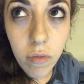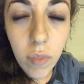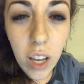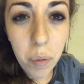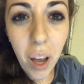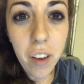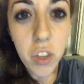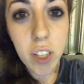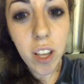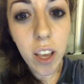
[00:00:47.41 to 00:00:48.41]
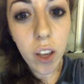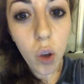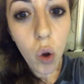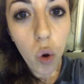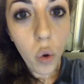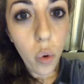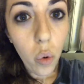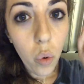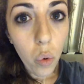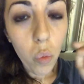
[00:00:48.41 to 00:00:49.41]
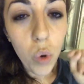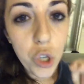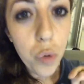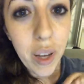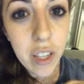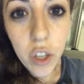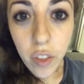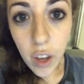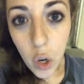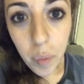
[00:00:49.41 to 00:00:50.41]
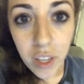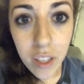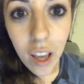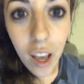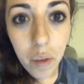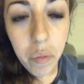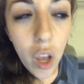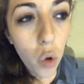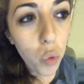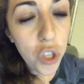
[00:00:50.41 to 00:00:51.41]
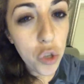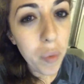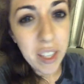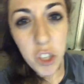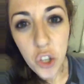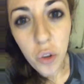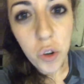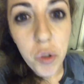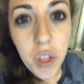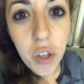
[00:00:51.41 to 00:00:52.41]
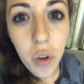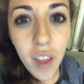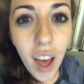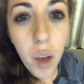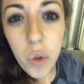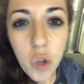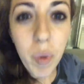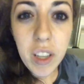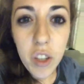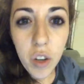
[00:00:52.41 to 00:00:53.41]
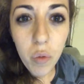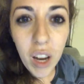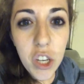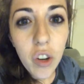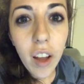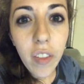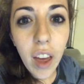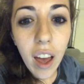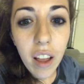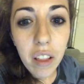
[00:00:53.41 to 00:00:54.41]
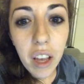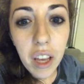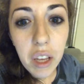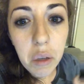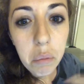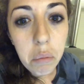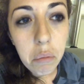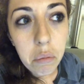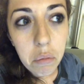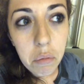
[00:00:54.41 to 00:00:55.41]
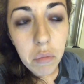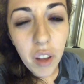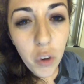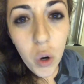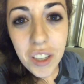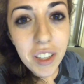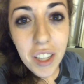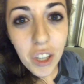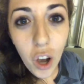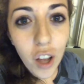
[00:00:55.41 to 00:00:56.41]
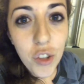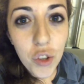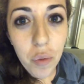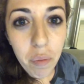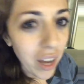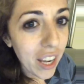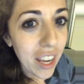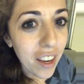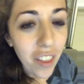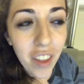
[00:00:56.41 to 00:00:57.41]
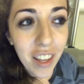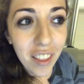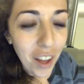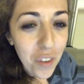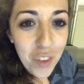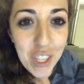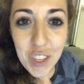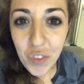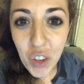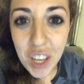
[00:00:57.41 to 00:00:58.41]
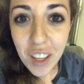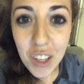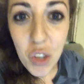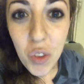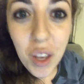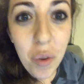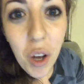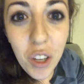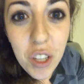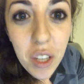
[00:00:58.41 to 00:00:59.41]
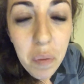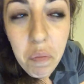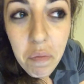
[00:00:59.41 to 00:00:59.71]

And I'm kind of just like, would you message a therapist that? Would you message a grocery store that? Would you message a restaurant that? Like, of course it's going to cost you money. Nothing in life is free. Like, do you think we all just like,